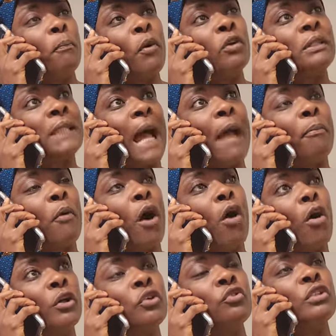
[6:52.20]
put diaper
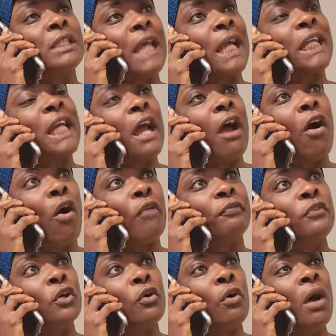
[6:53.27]
on you, take care
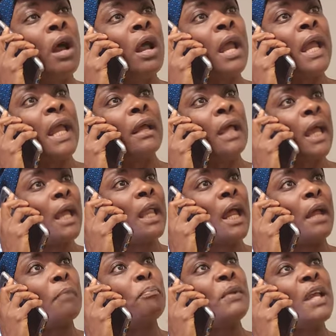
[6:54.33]
of you, and, and,
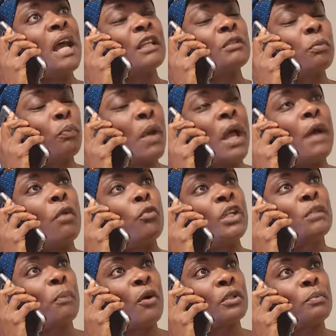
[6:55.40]
and be as uh,
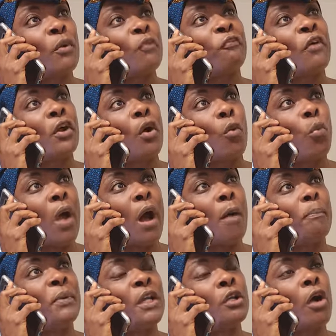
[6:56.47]
responsible for your
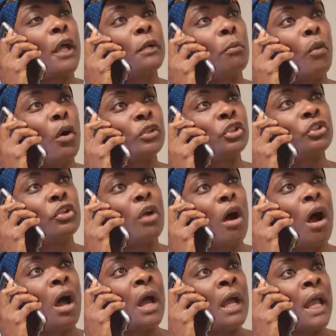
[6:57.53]
well-being, your
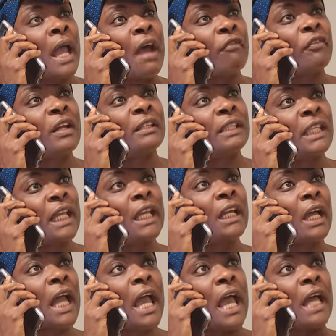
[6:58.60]
emotional,
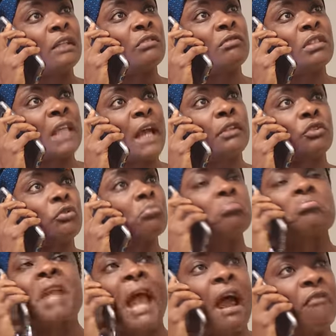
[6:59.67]
everything, as uh, sex,
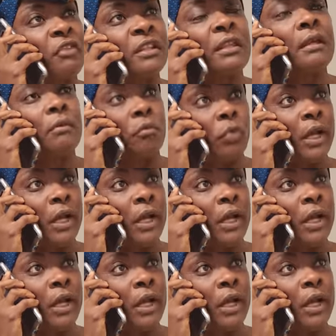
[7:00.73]
everything.